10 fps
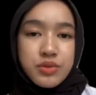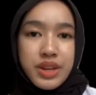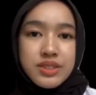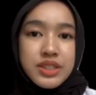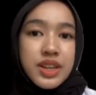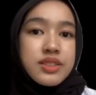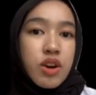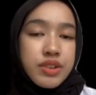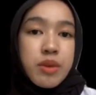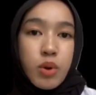rates such as the
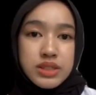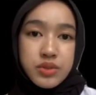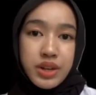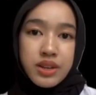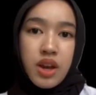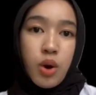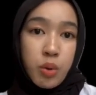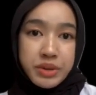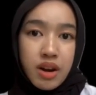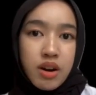overnight policy rate
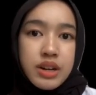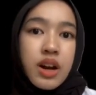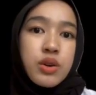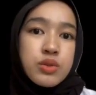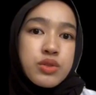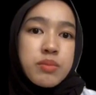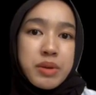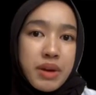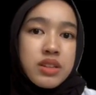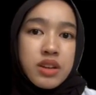are controlled by
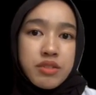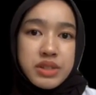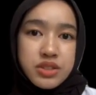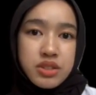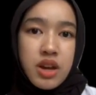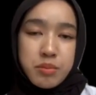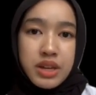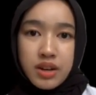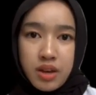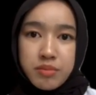Bank Negara Malaysia
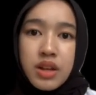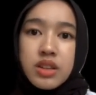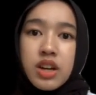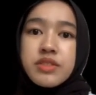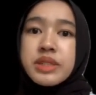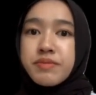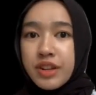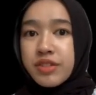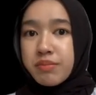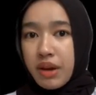the government
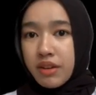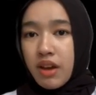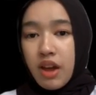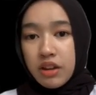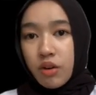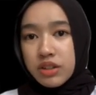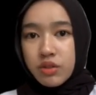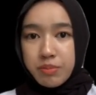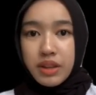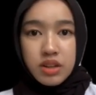central bank, in order to
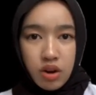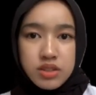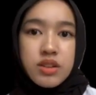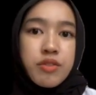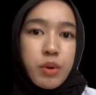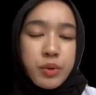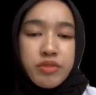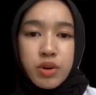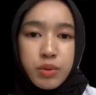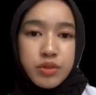impact the cost of borrowing
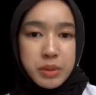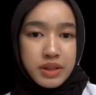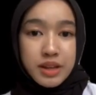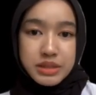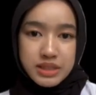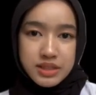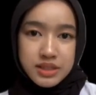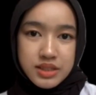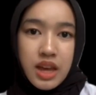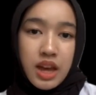for both people and
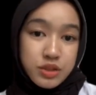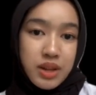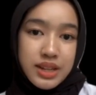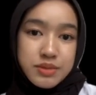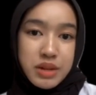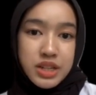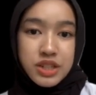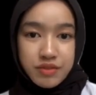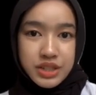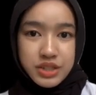businesses, as well as manage
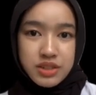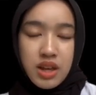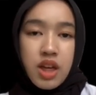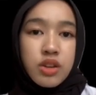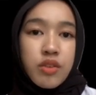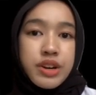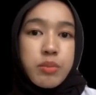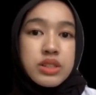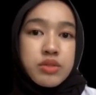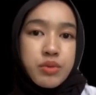inflation. The overnight
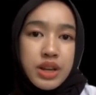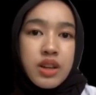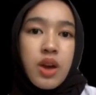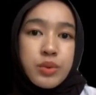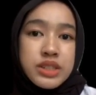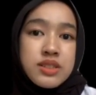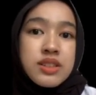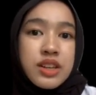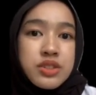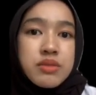policy rate, which is the
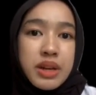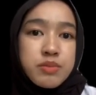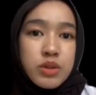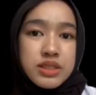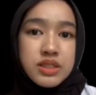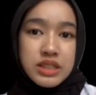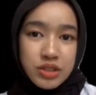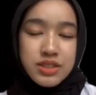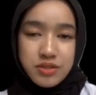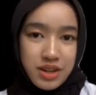National Bank's policy
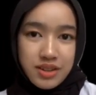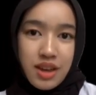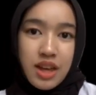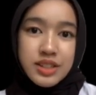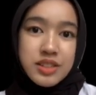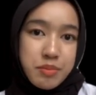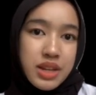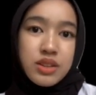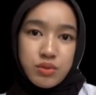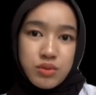interest rate, is the main
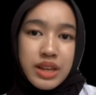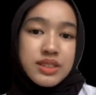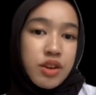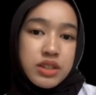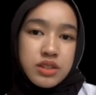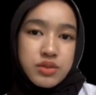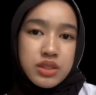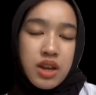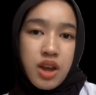tool that is often used.